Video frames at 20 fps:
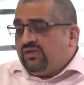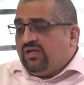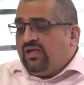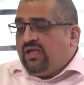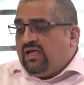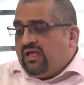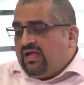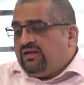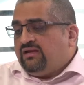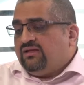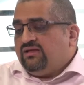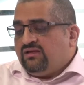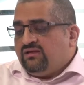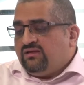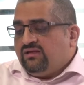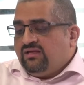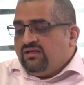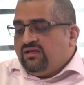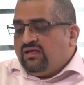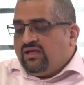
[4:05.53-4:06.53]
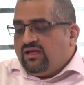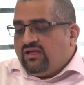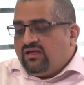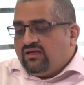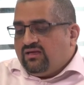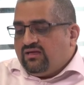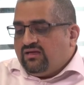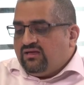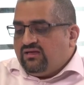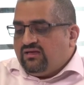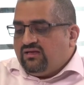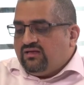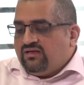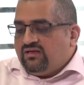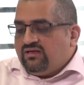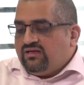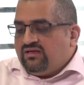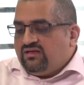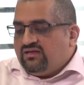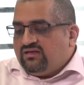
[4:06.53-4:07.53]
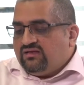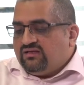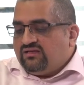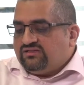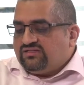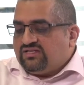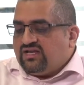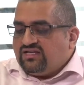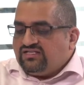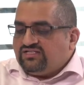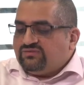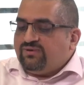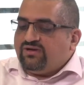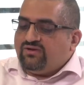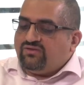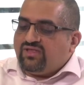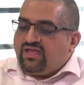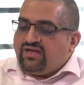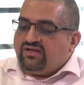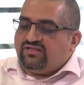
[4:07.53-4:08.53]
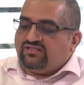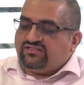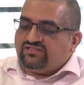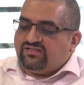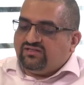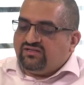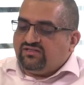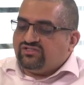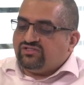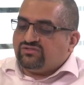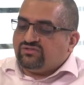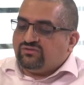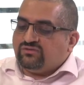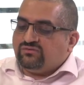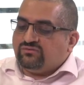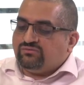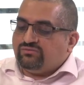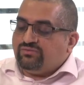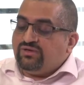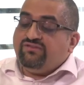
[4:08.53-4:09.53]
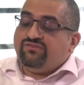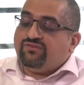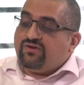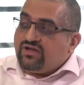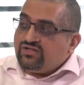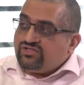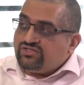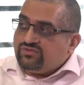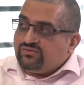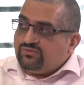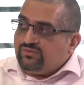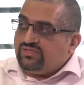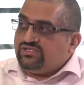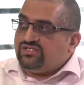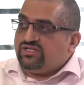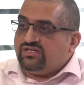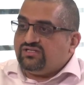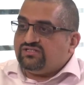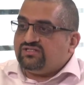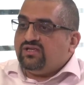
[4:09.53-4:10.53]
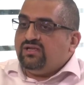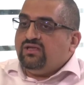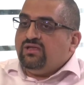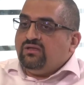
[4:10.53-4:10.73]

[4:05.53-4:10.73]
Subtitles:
And a slight spin on that is digital refresh, which is,